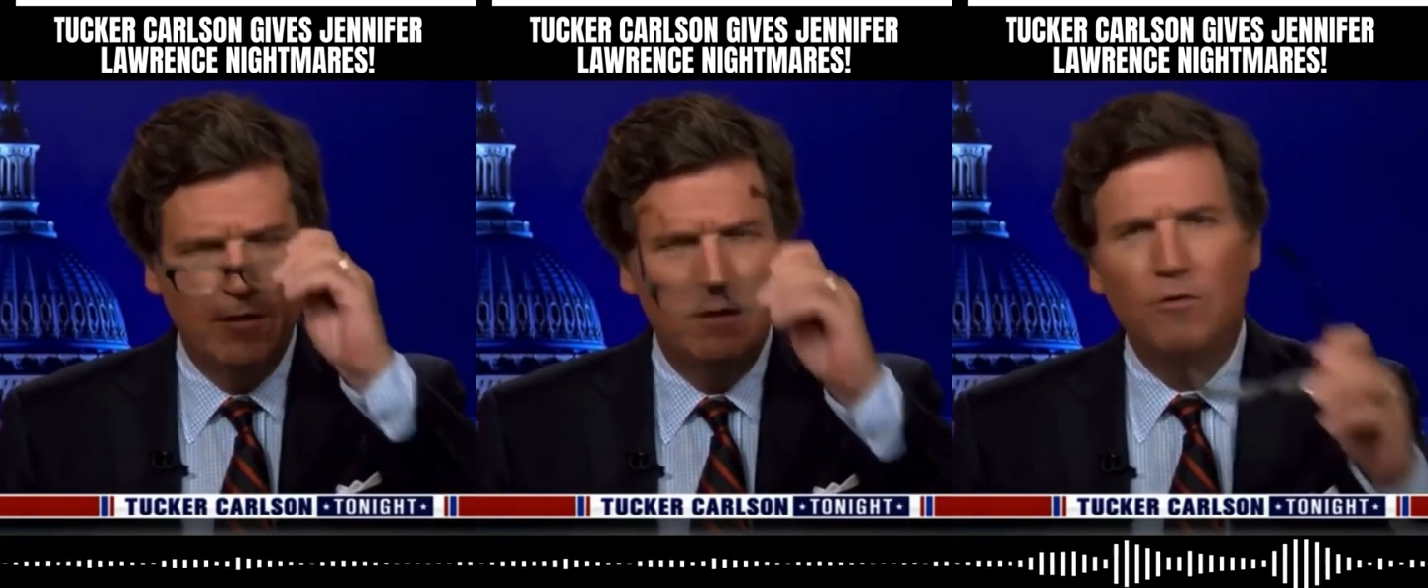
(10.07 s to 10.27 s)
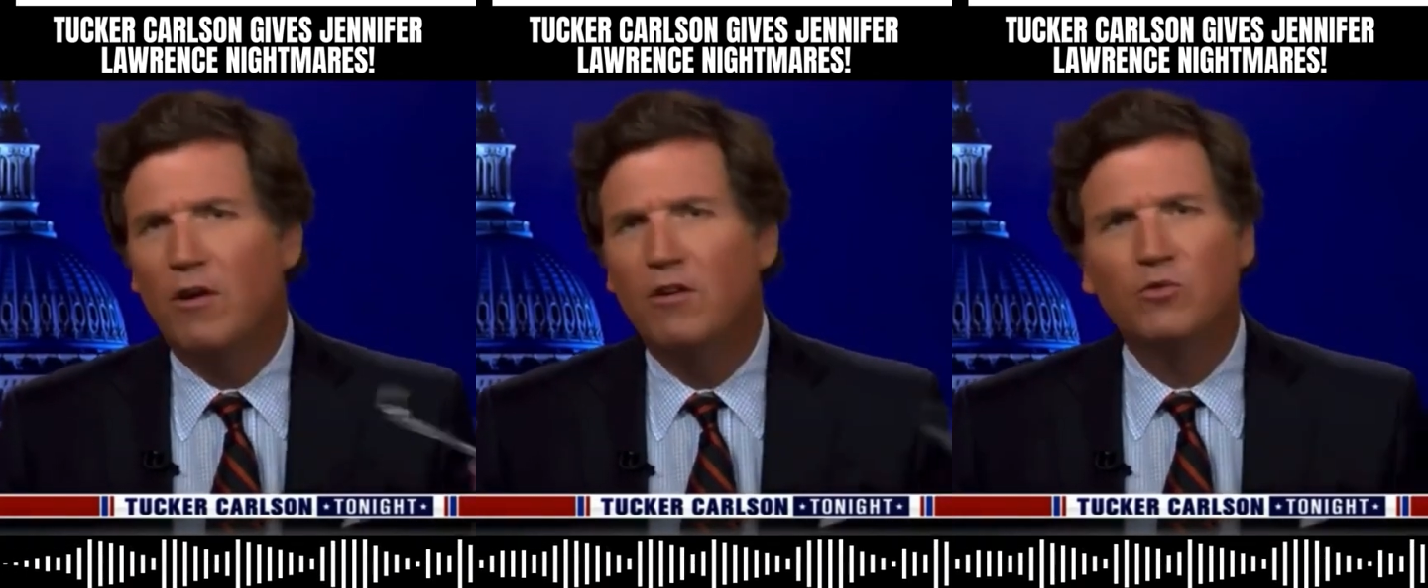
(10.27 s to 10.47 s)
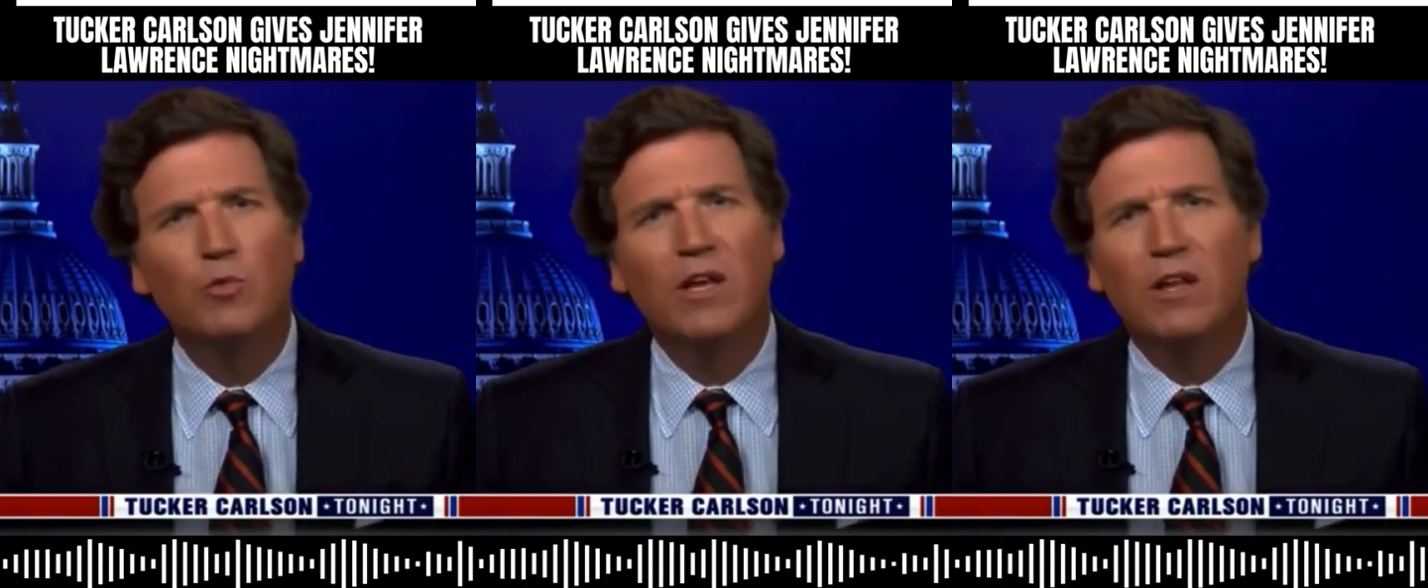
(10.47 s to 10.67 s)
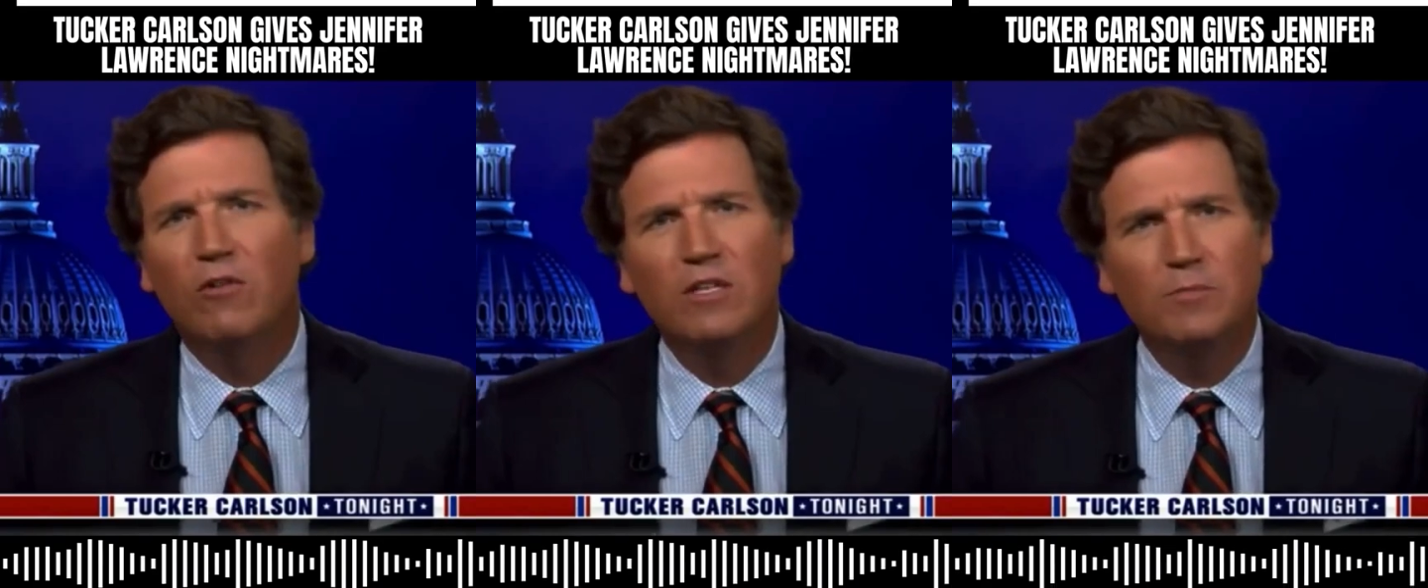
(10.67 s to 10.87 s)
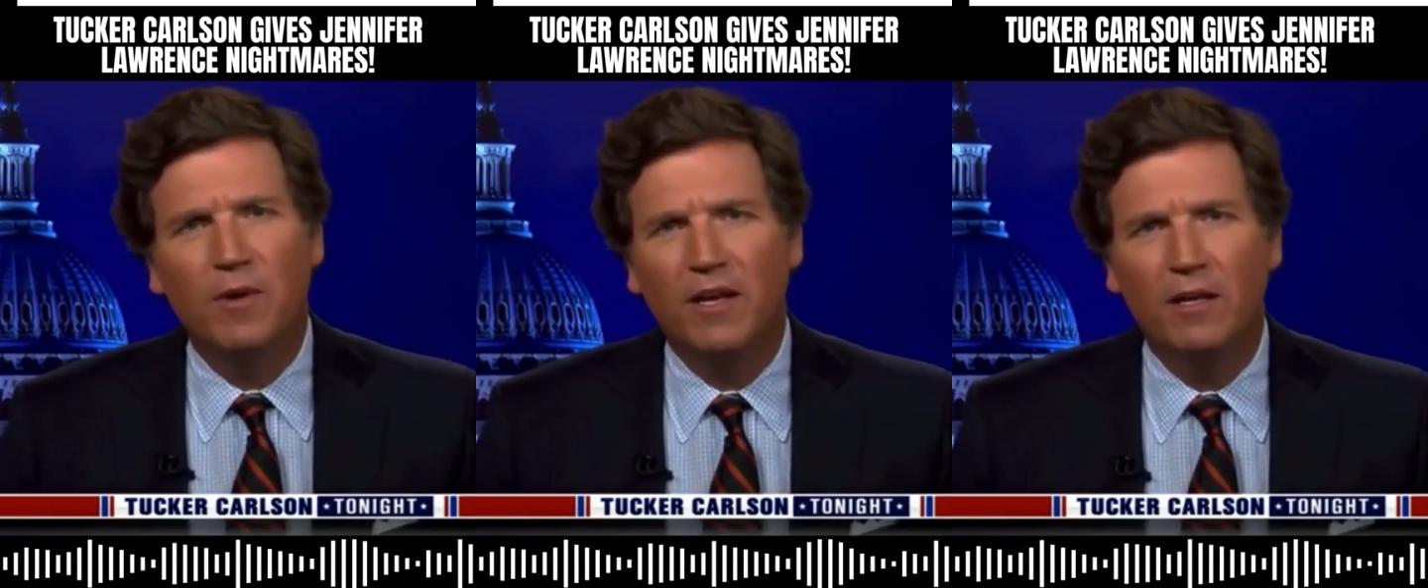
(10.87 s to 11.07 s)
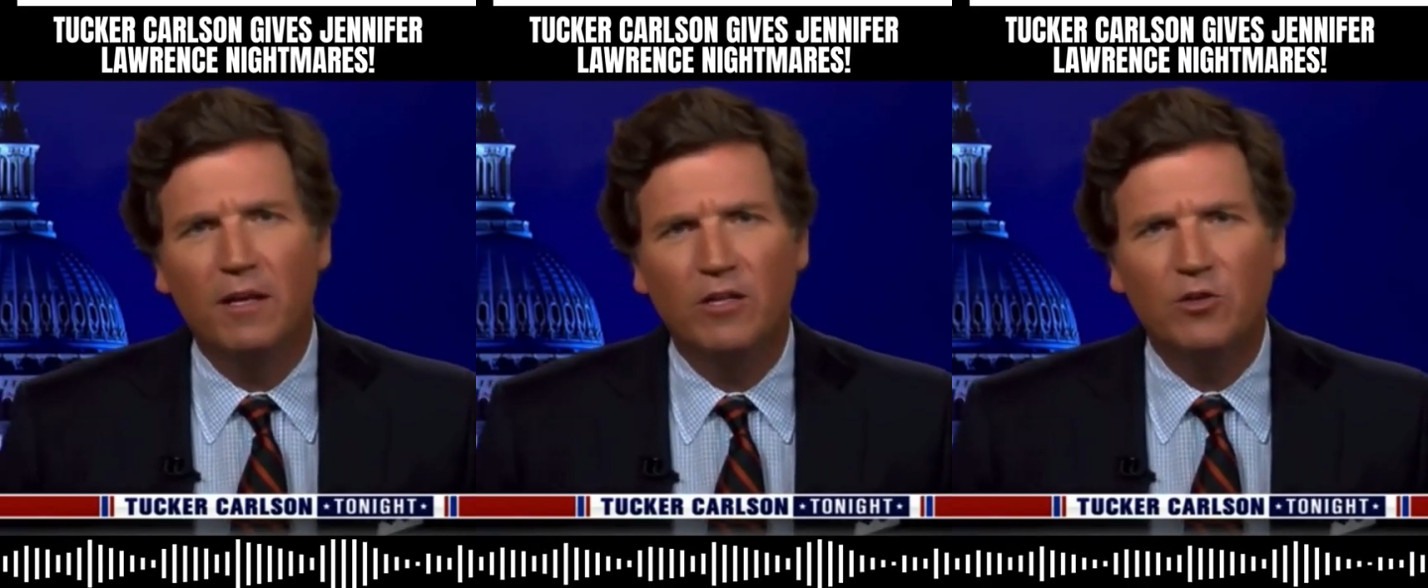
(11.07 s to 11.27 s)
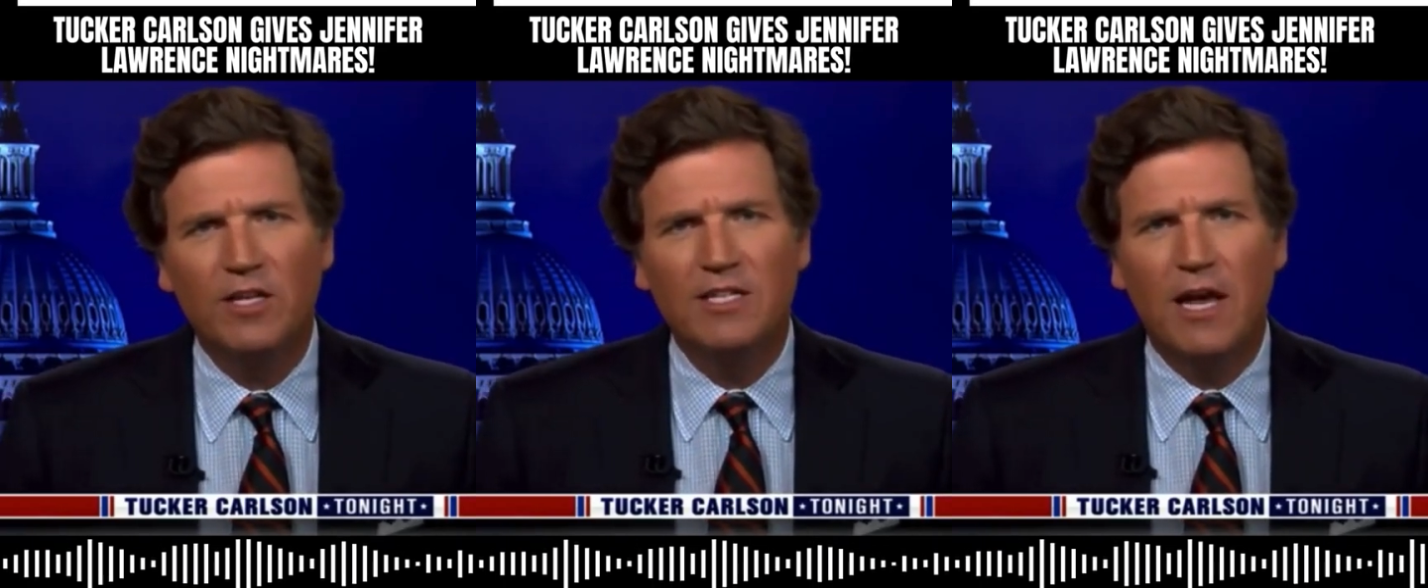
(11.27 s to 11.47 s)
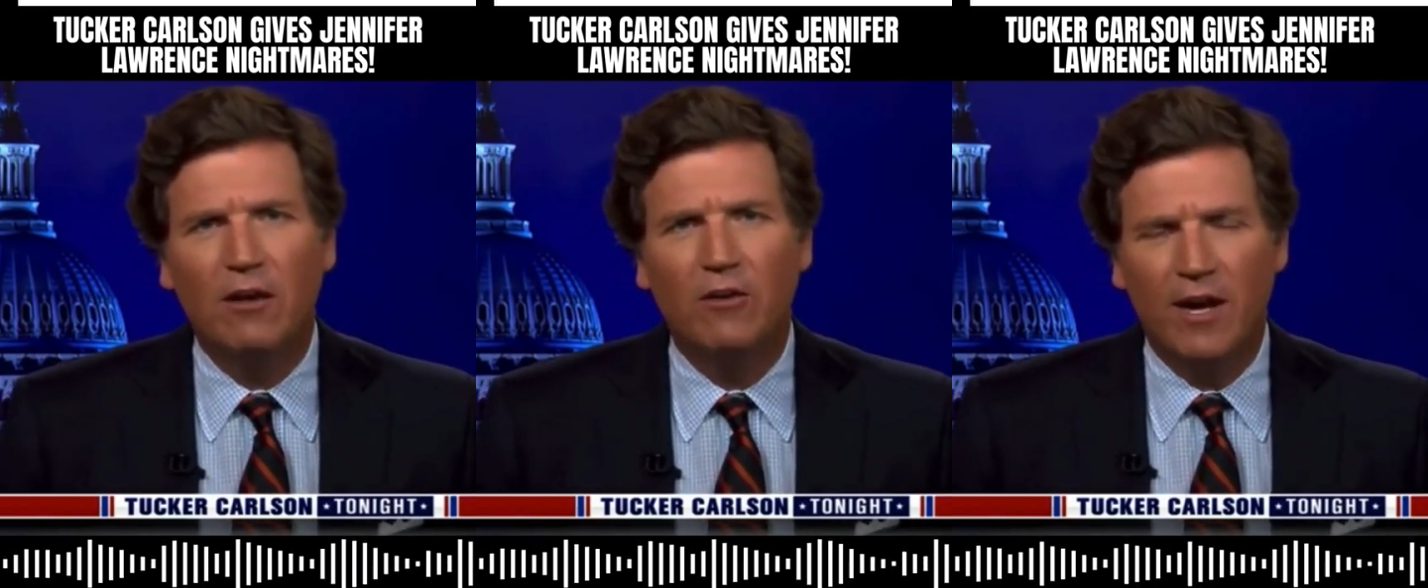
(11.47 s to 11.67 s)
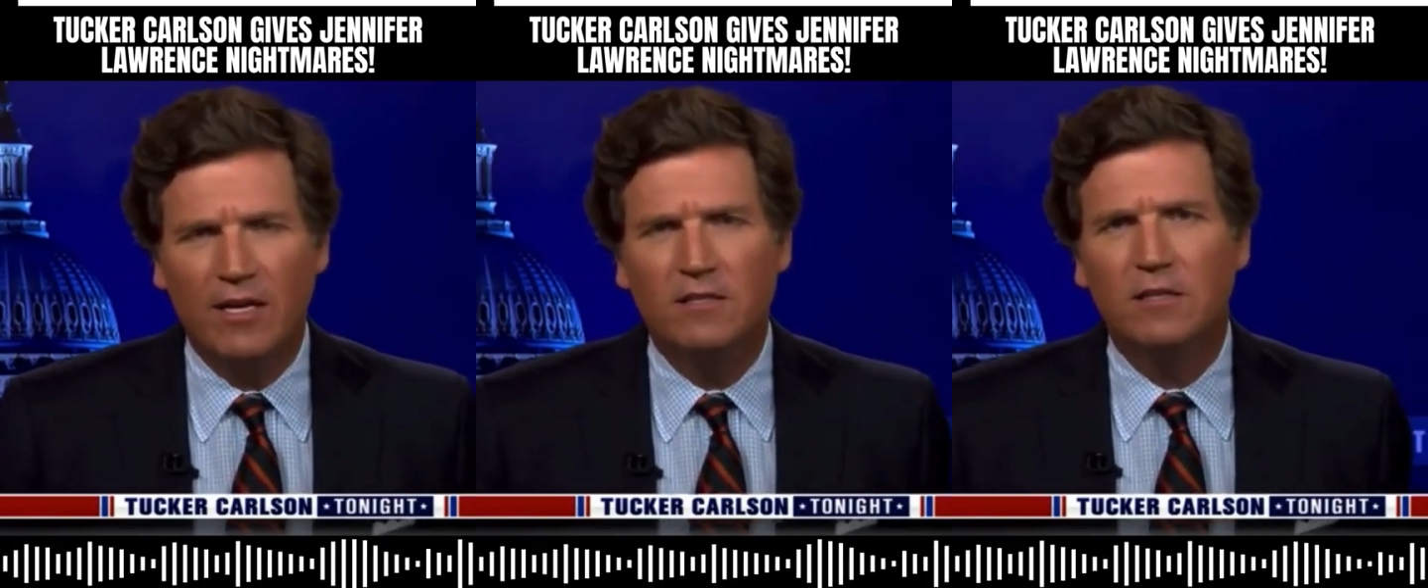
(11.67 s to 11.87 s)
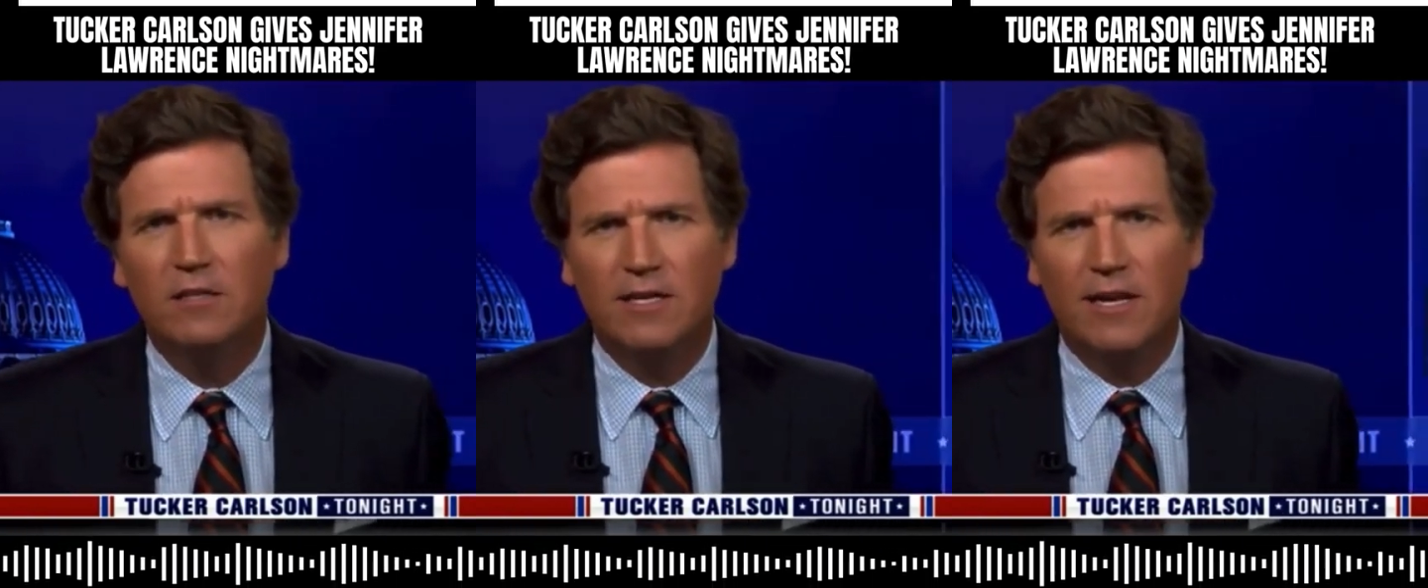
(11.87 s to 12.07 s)
Who knows? We can only speculate. Trace Gallagher
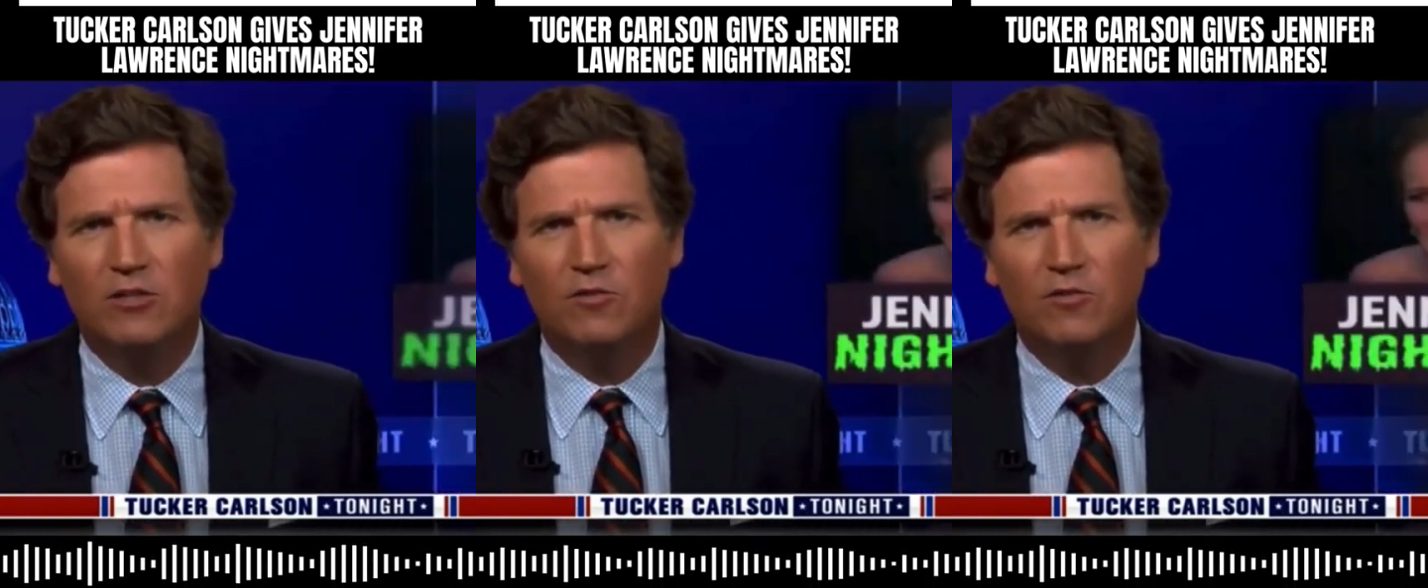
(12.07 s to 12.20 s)
has the details